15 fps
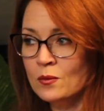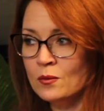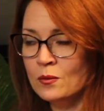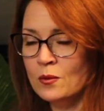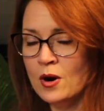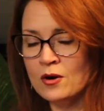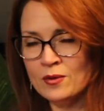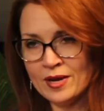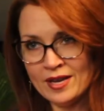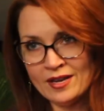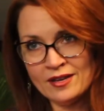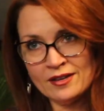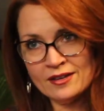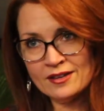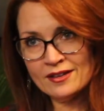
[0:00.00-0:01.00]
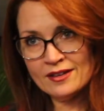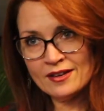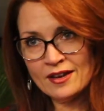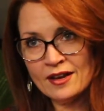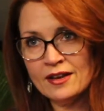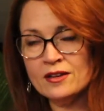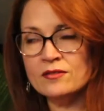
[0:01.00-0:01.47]
worry.
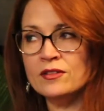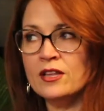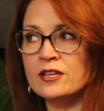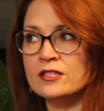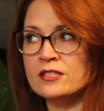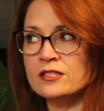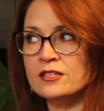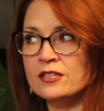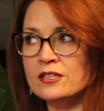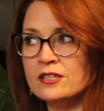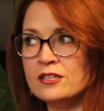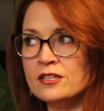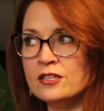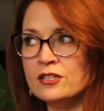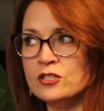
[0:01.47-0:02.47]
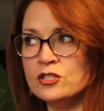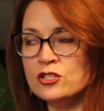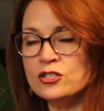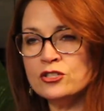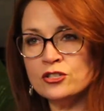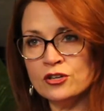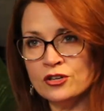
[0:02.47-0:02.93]
I have less
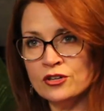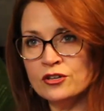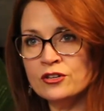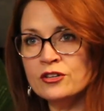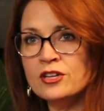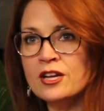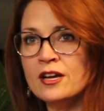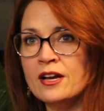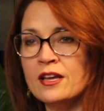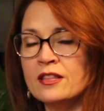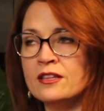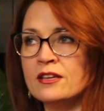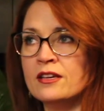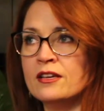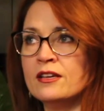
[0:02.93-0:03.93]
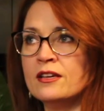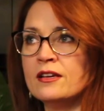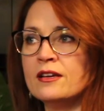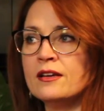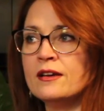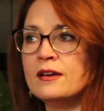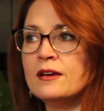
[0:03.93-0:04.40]
concern. I
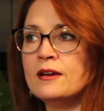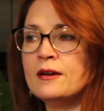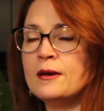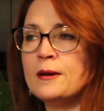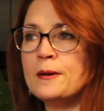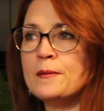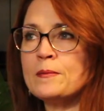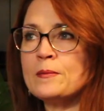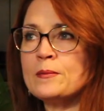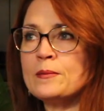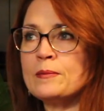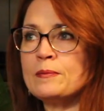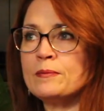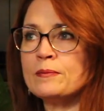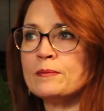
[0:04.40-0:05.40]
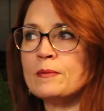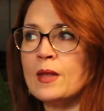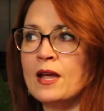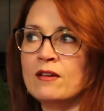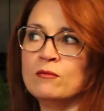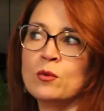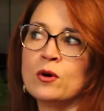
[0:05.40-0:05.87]
think
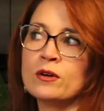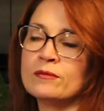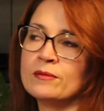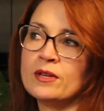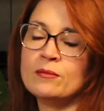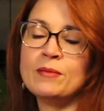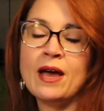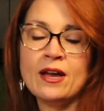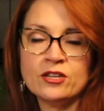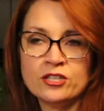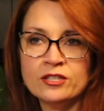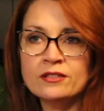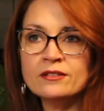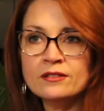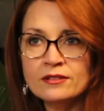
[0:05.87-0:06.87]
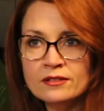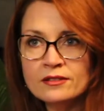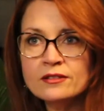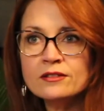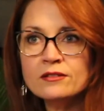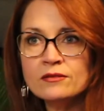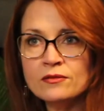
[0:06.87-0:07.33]
I have more compassion
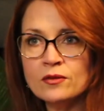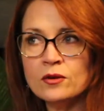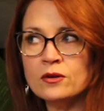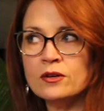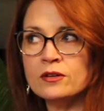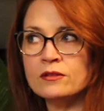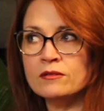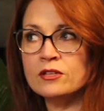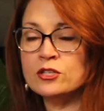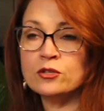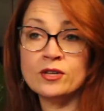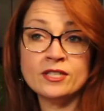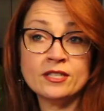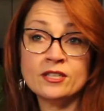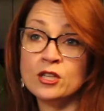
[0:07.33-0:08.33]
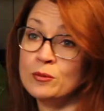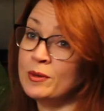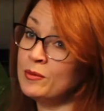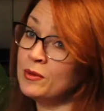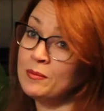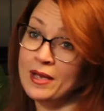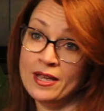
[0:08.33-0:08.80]
for the choices other
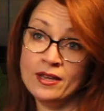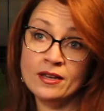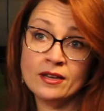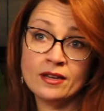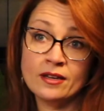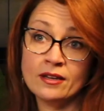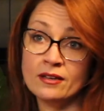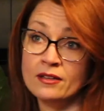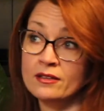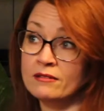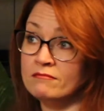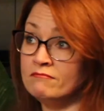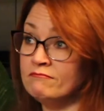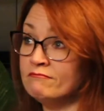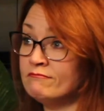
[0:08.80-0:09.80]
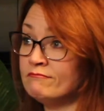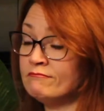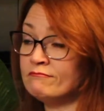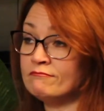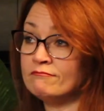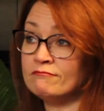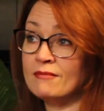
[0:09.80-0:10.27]
people make, and
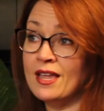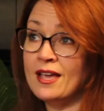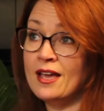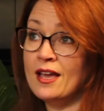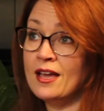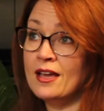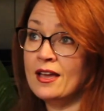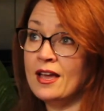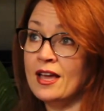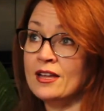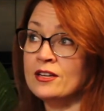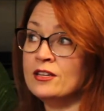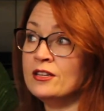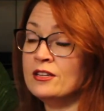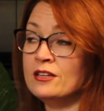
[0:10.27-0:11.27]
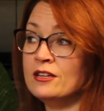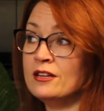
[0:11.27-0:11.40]
I'm